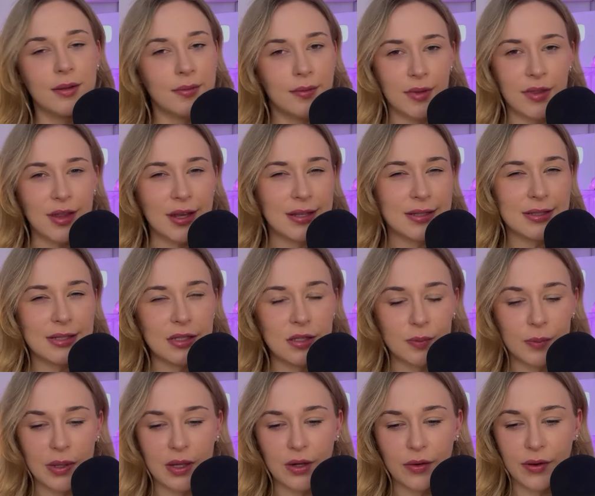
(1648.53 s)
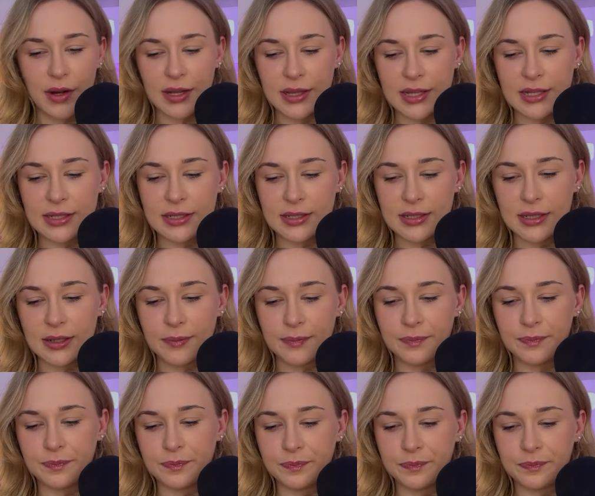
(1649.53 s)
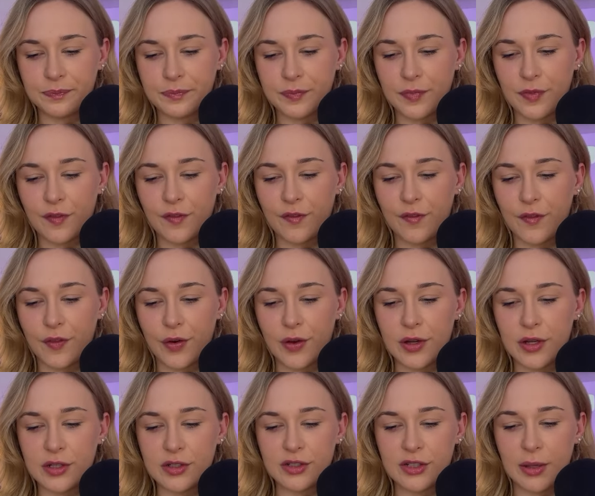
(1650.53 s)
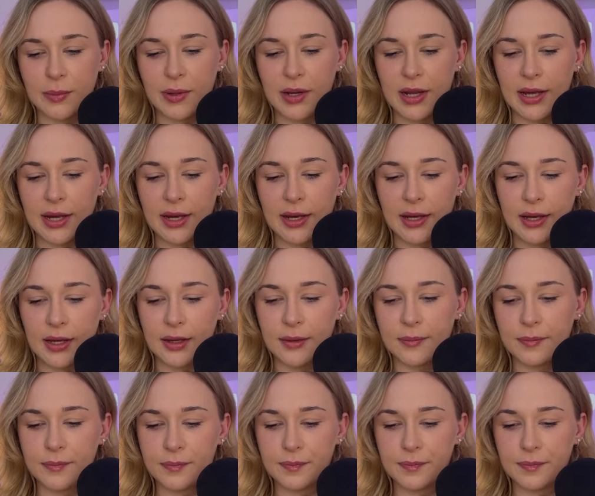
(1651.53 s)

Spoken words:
things this week. All right, let's see. For Gemini.